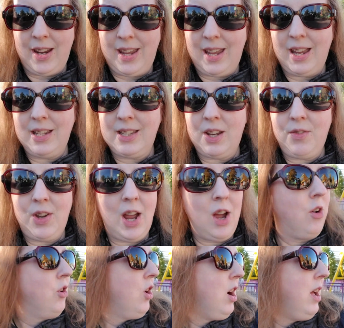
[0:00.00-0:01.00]
kids have
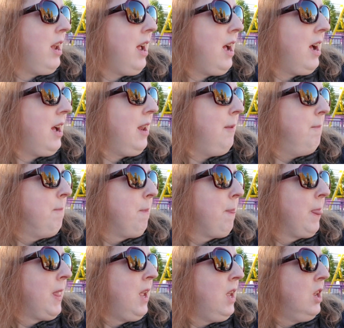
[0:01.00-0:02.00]
now gone on
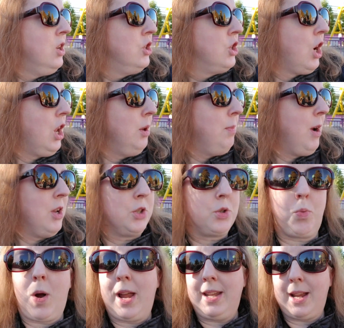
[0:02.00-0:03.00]
Charlie Brown's
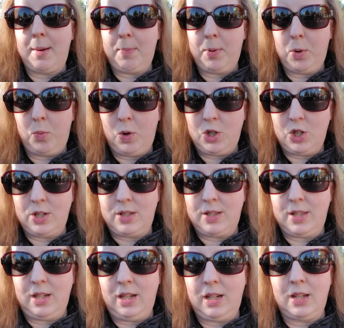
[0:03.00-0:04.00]
Wind Up, which is
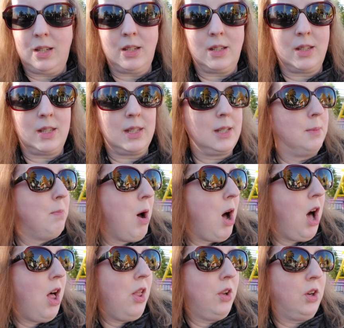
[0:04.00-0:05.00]
the
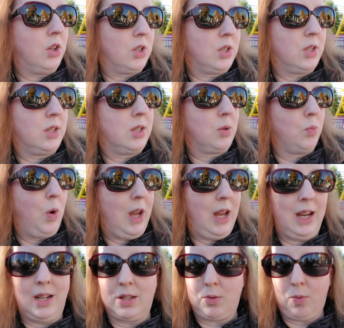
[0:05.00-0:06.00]
smaller
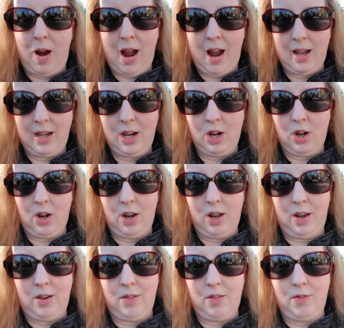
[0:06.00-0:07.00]
swings ride here
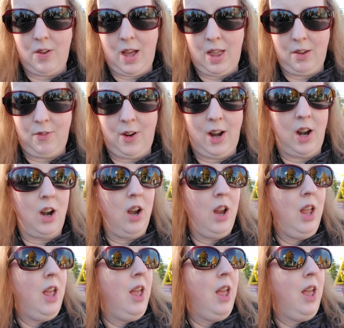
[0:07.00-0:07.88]
at Valleyfair.